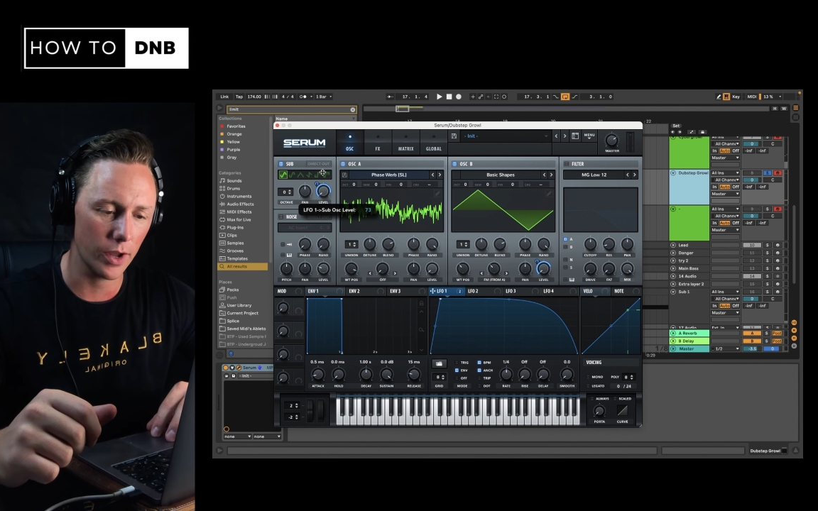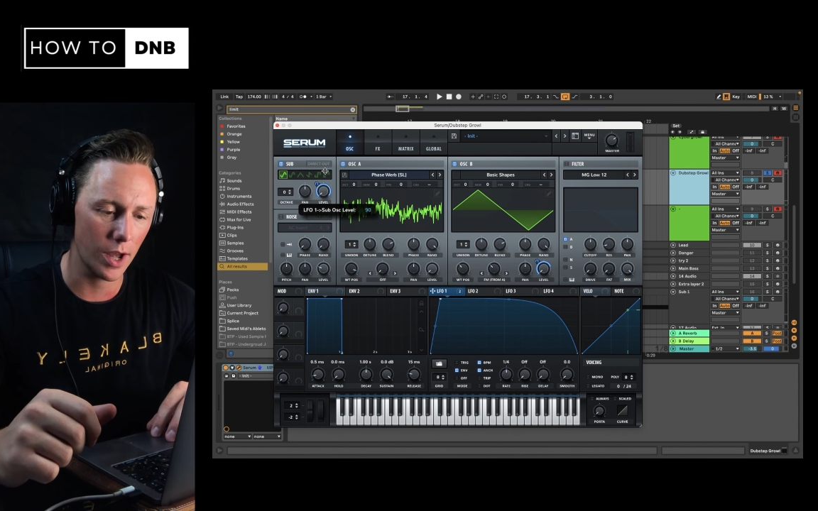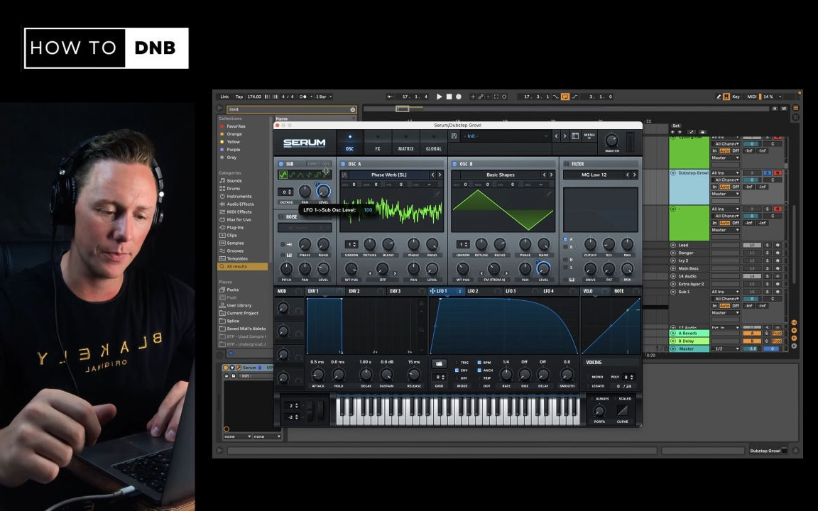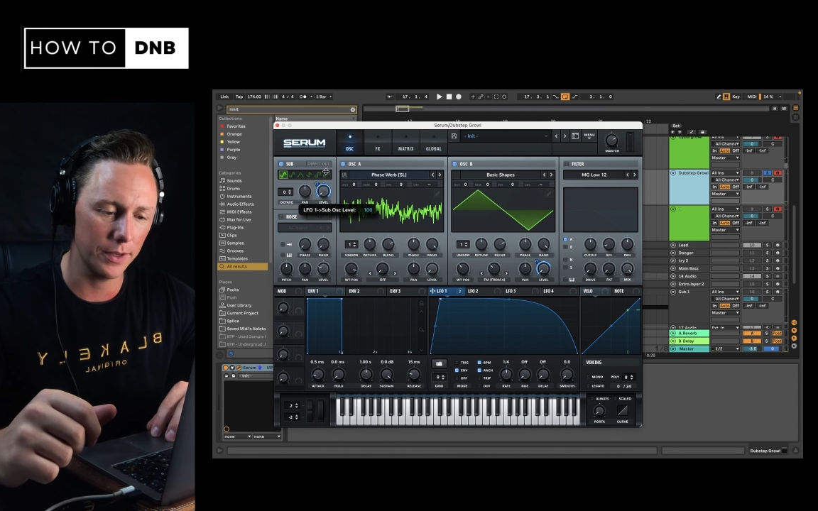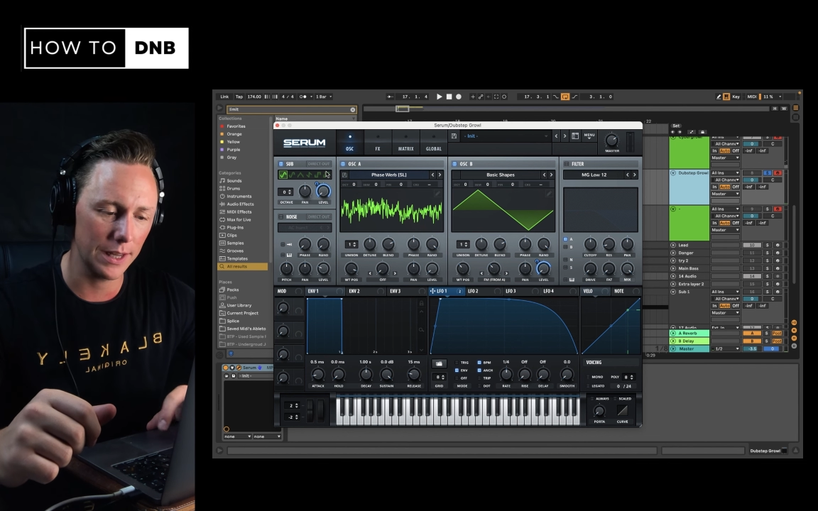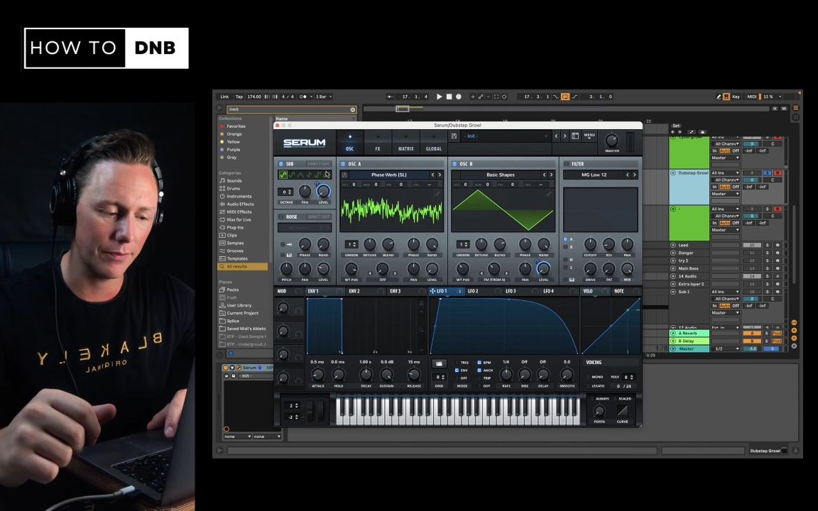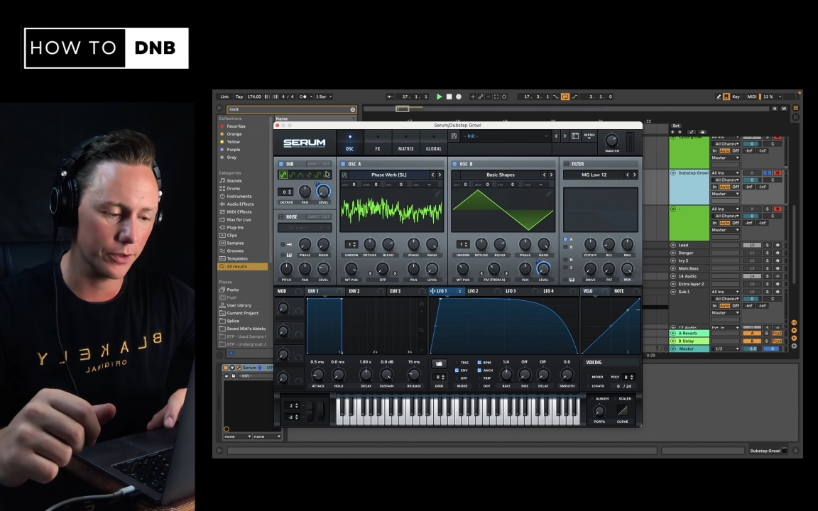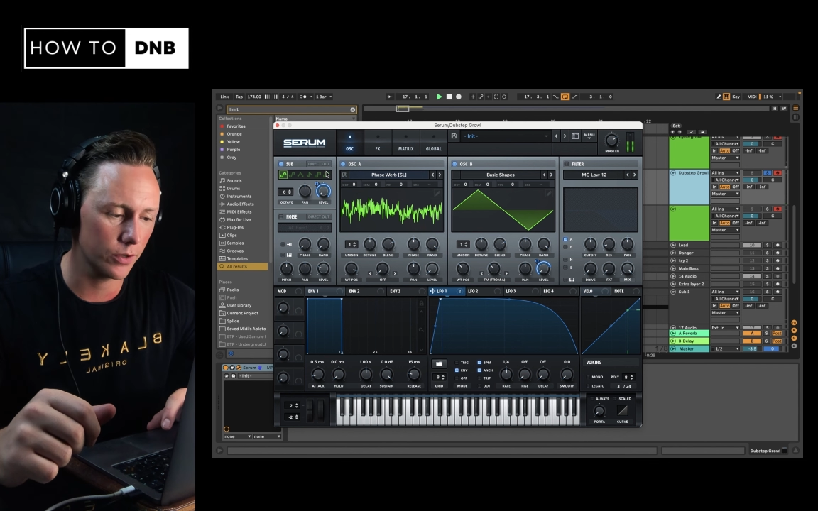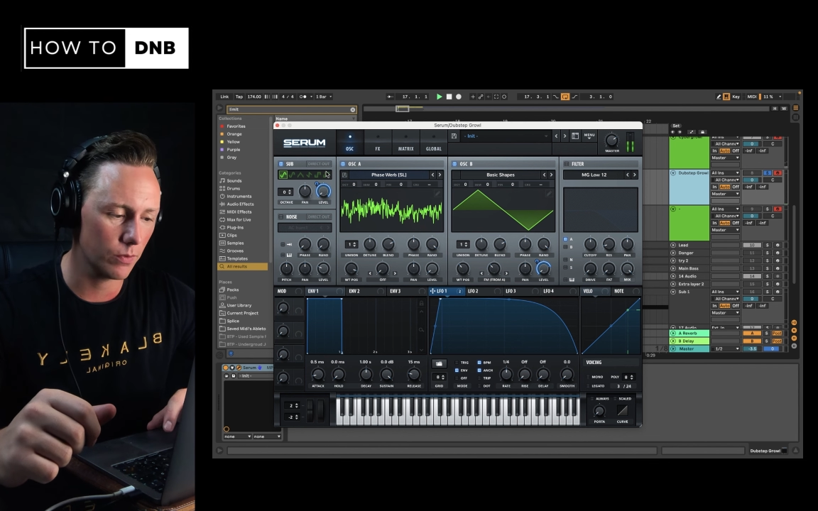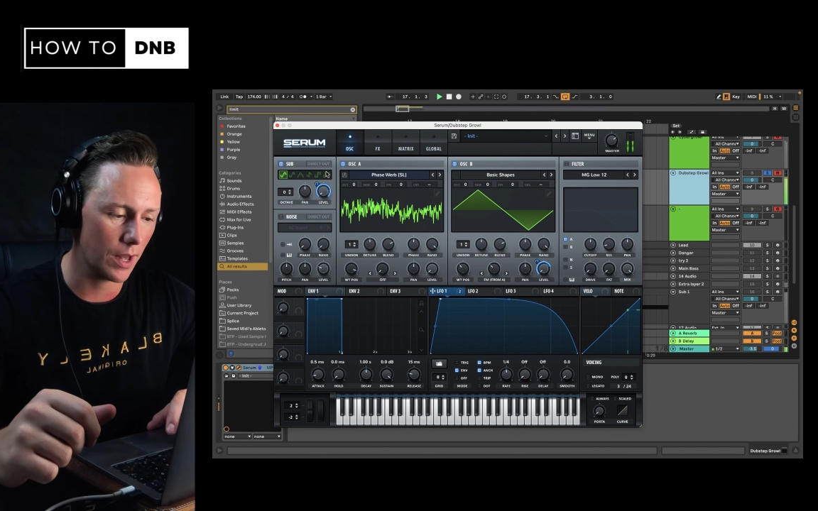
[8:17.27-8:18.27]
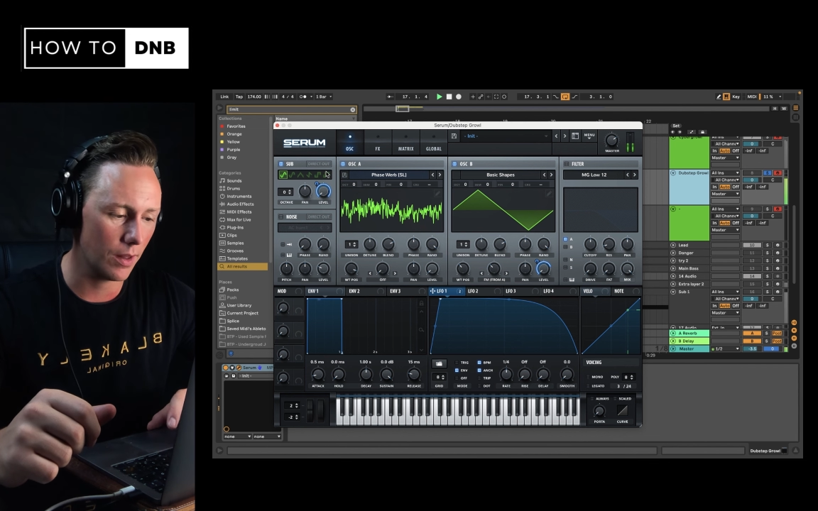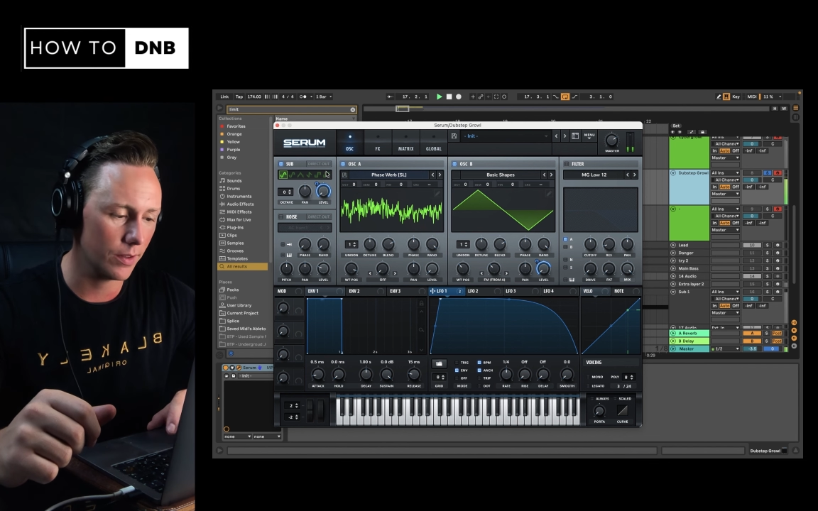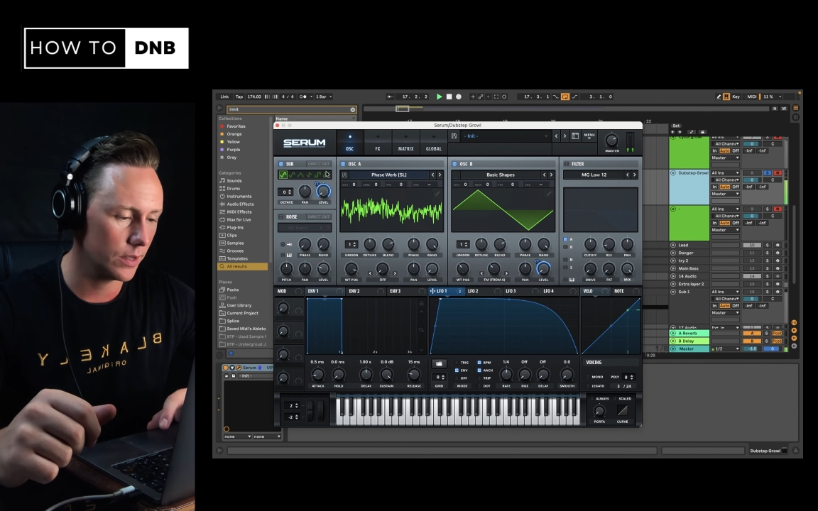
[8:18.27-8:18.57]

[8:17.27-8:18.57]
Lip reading: of up these levels as well.